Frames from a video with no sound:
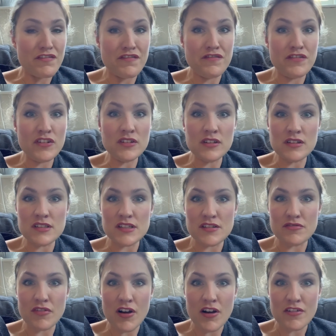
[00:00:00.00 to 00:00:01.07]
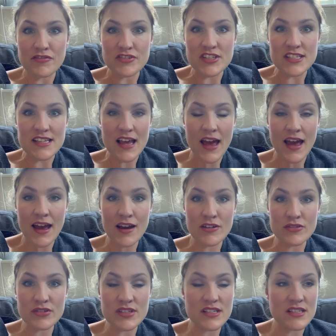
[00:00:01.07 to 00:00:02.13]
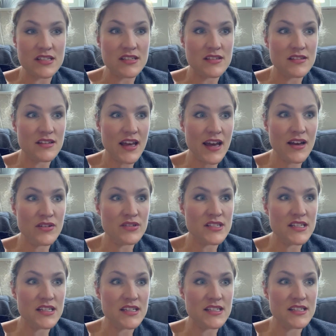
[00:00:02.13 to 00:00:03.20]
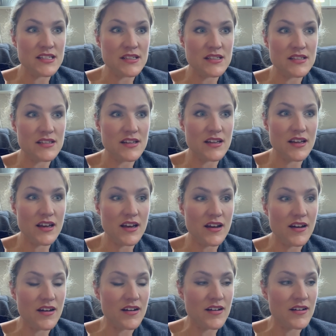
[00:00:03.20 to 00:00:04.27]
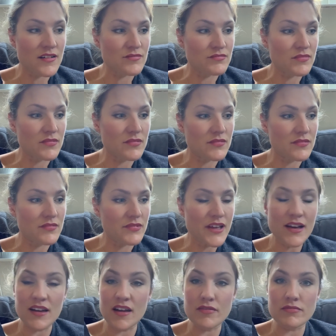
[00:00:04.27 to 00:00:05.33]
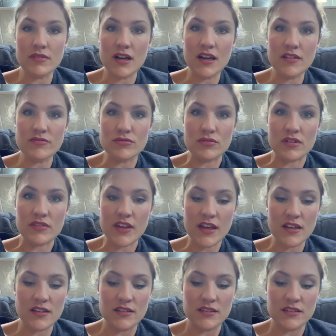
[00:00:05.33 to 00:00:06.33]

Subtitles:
full to the rafters houses. I love all of that.